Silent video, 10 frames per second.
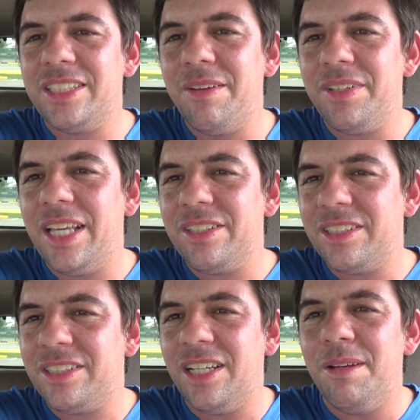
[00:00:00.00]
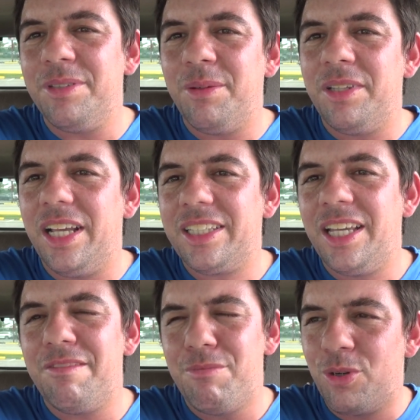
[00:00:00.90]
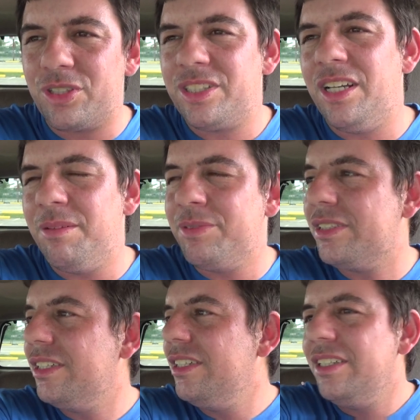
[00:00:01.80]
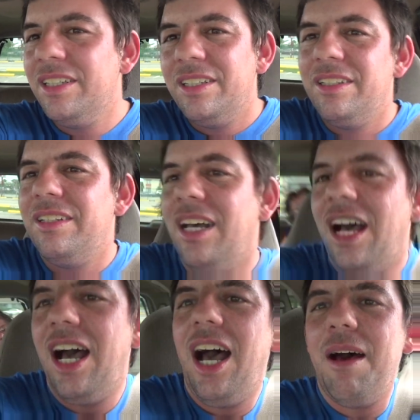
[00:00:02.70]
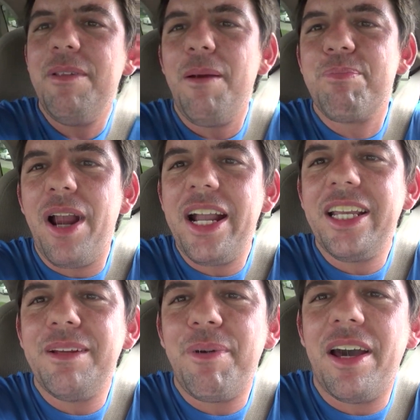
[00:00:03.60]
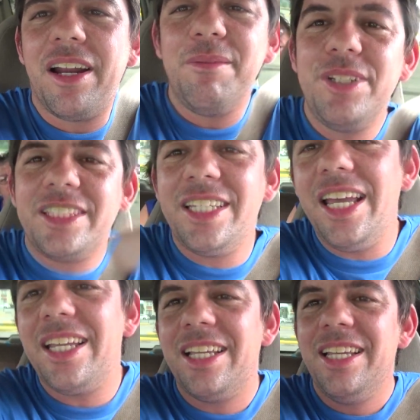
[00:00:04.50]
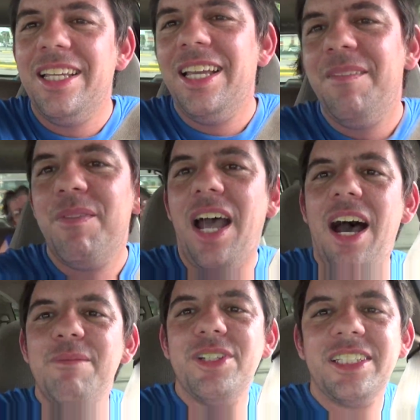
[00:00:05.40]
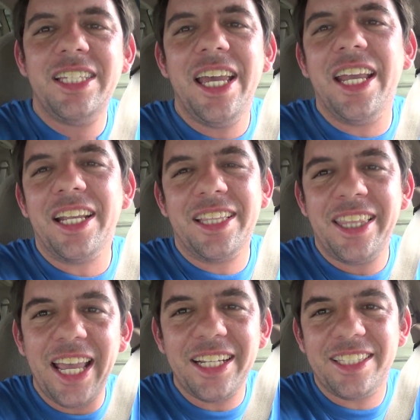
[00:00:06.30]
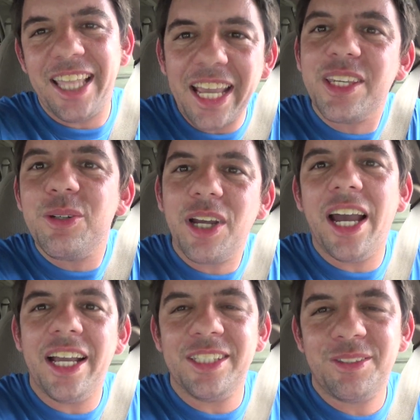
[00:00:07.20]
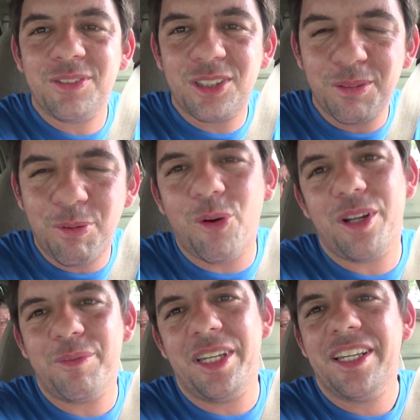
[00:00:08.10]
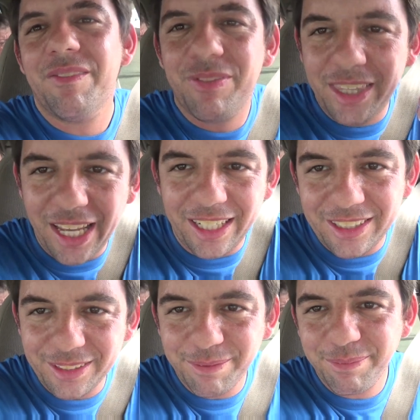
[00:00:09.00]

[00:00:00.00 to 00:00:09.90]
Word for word: 7,000 subs. I would like to have You're more subs. be bragging about that. I'm not bragging about it. I'm just it saying. It doesn't matter. I'm just saying thank thank you guys for supporting me. Thanks.